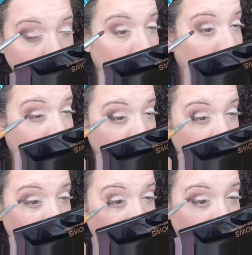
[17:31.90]
I'm going to have to
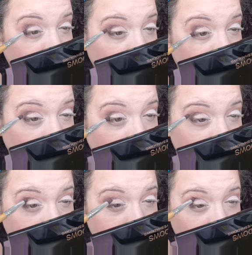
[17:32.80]
remember how I've done
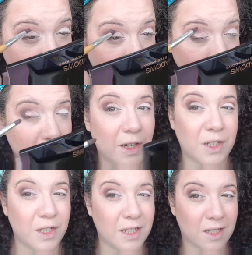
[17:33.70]
this if I
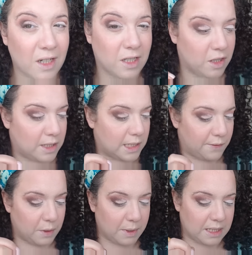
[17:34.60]
do decide to use this
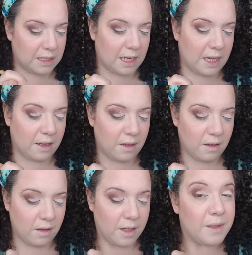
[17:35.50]
for the wedding day.
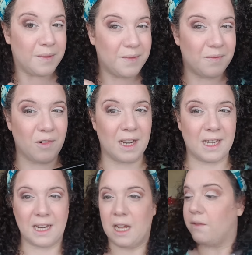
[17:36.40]

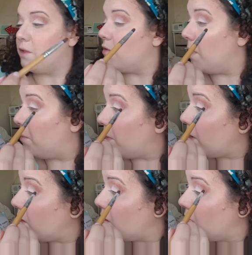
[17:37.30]
Really going to have to
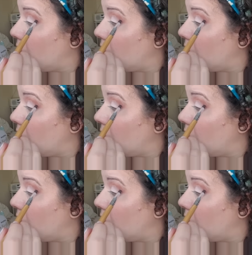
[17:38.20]
remember.